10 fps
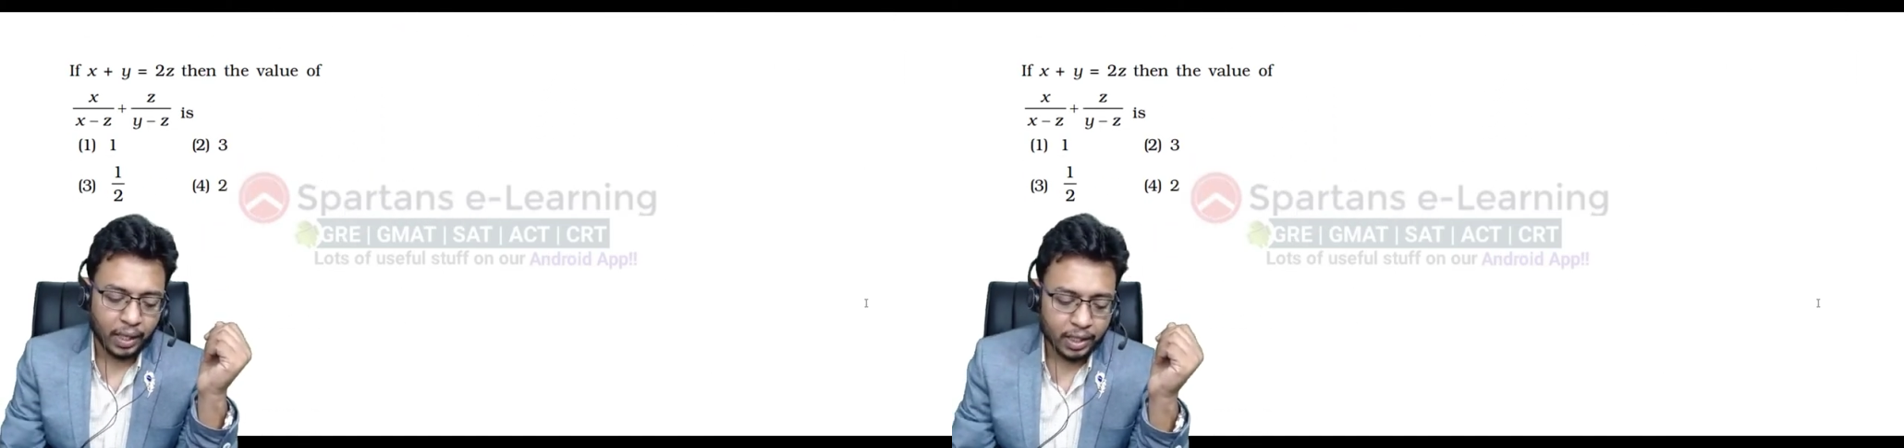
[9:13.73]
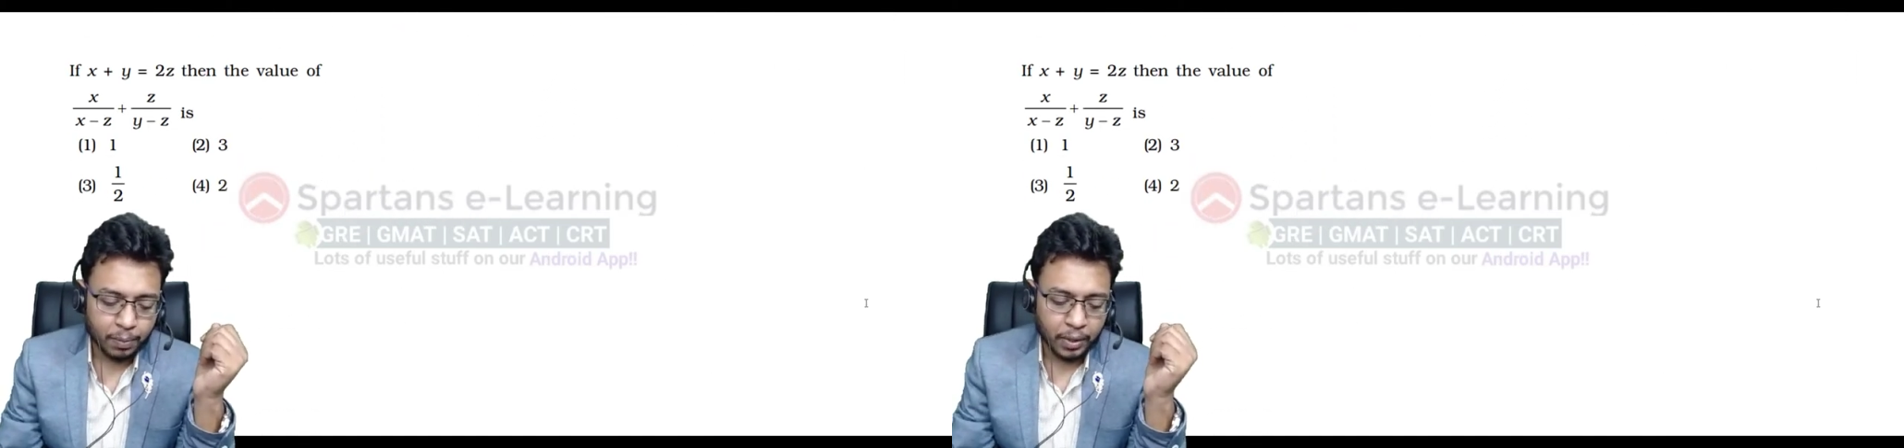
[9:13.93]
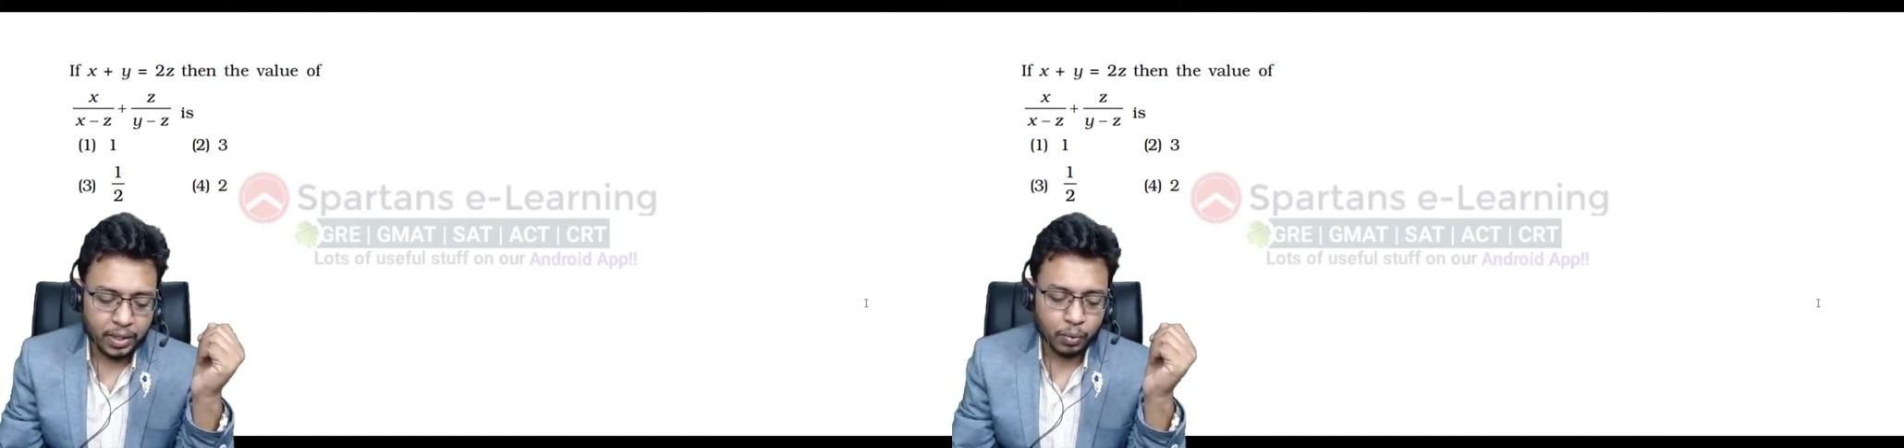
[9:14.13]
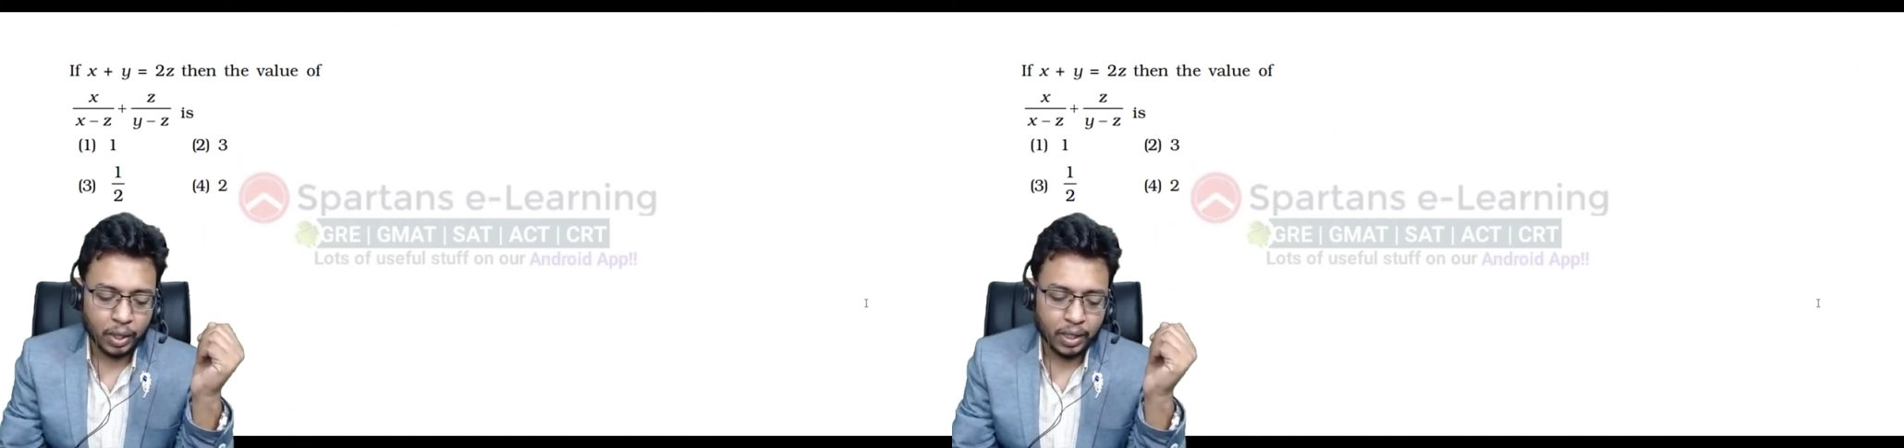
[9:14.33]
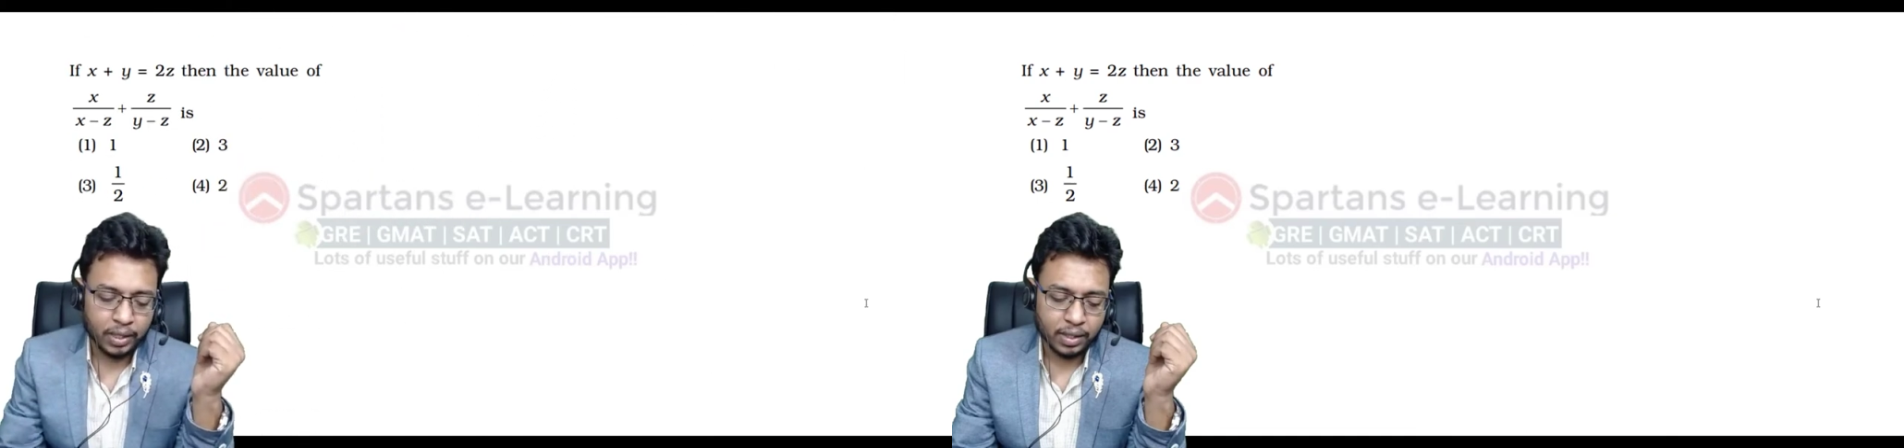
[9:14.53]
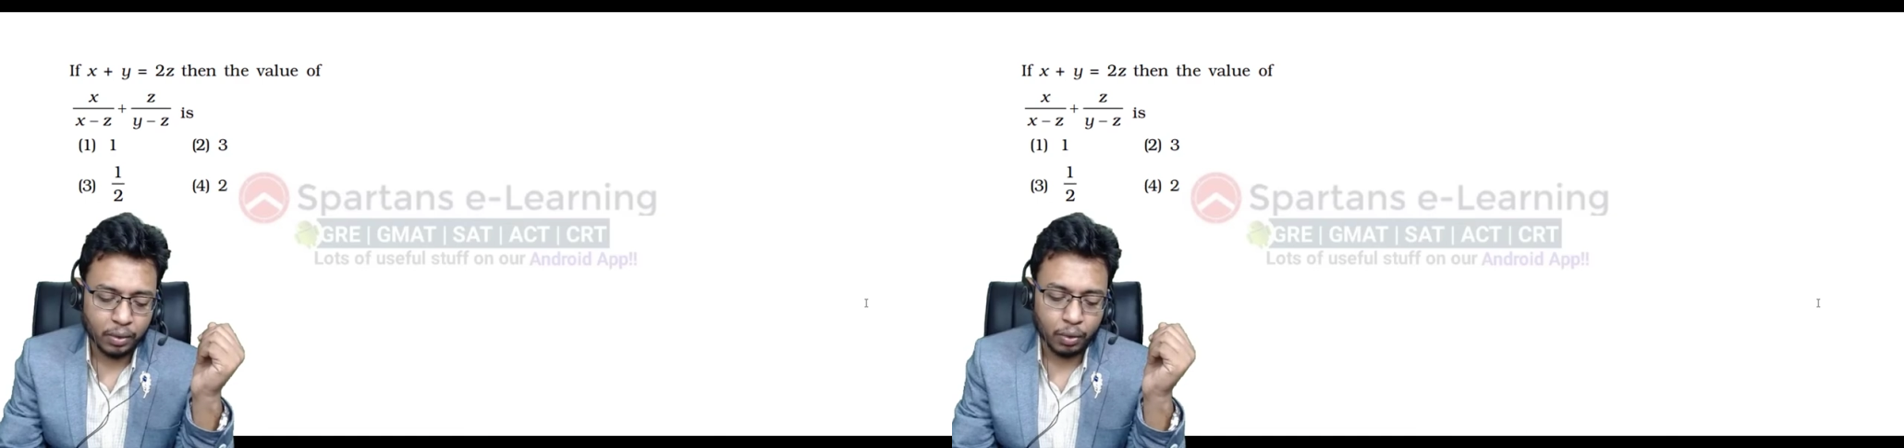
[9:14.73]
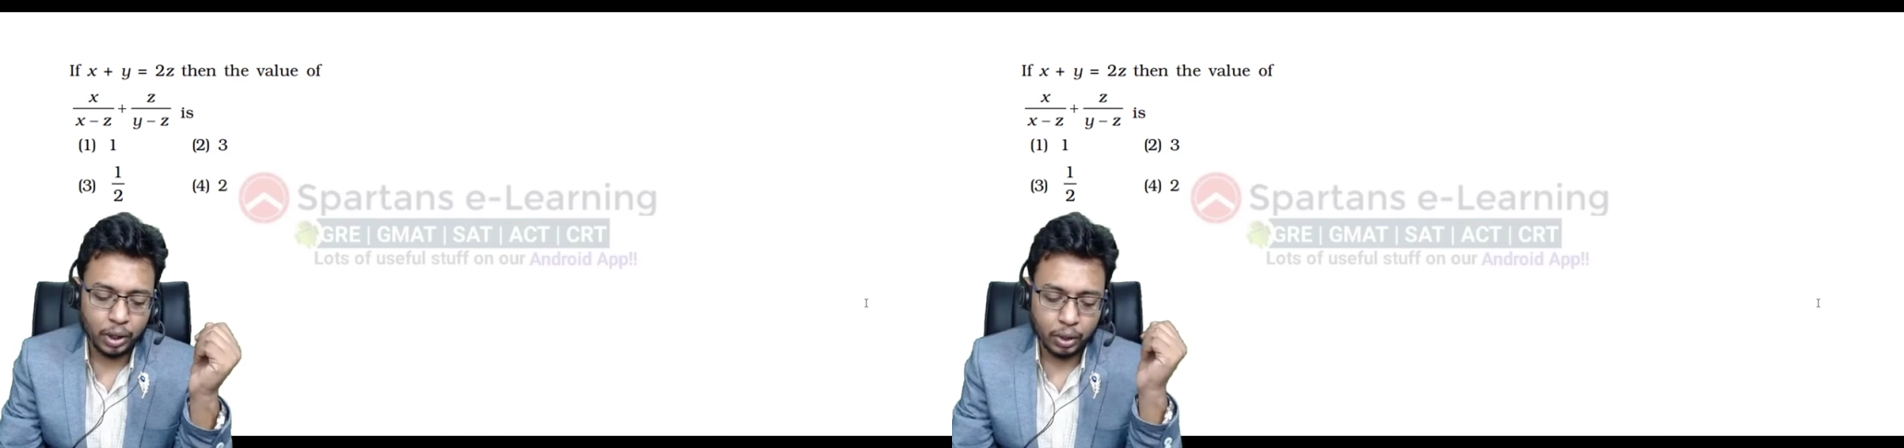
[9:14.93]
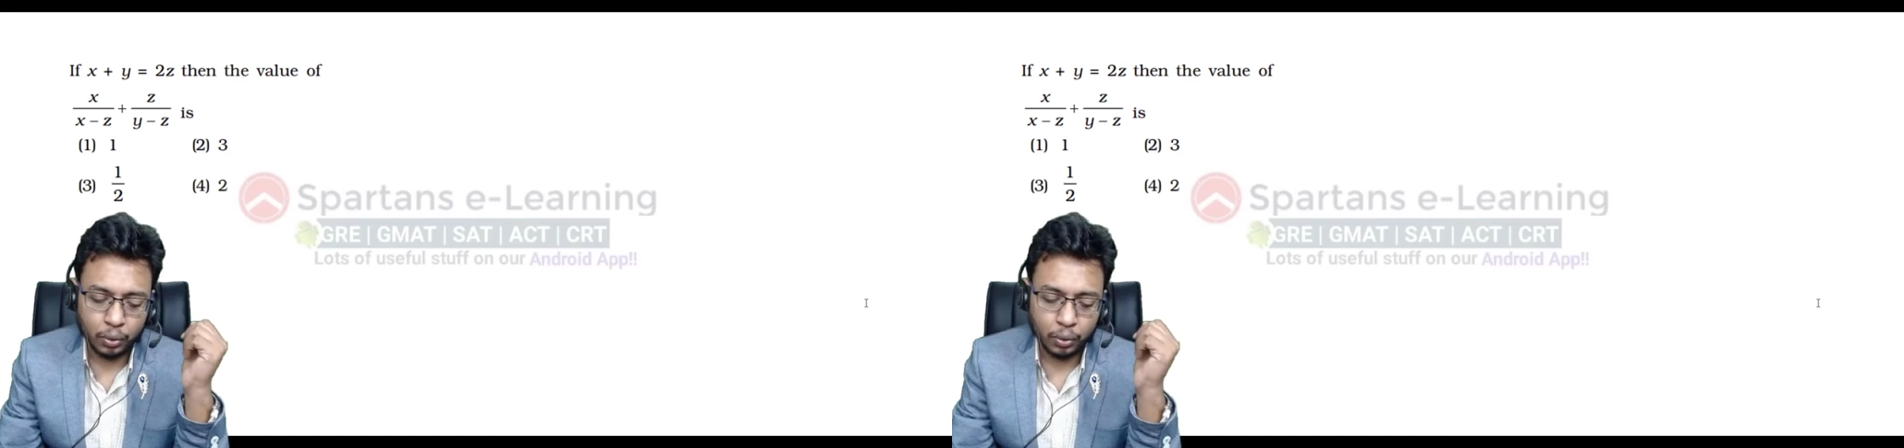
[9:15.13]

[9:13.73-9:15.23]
x plus y is equal to